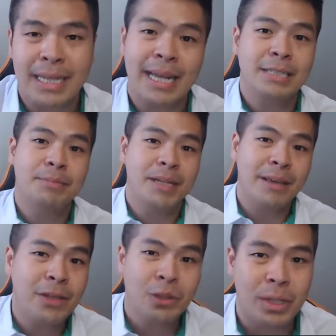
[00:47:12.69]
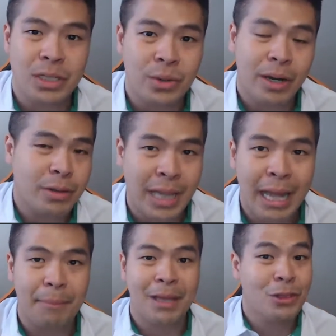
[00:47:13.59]
that has been given to us throughout
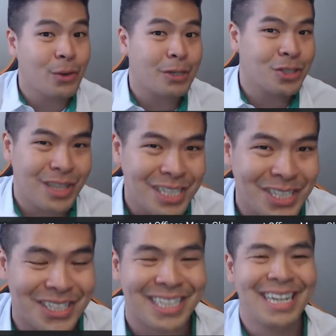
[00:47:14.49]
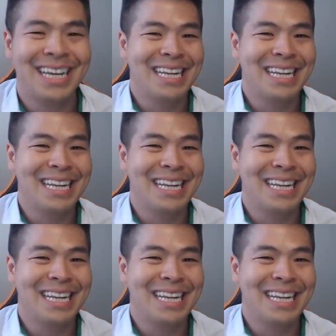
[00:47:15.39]
time and throughout tradition?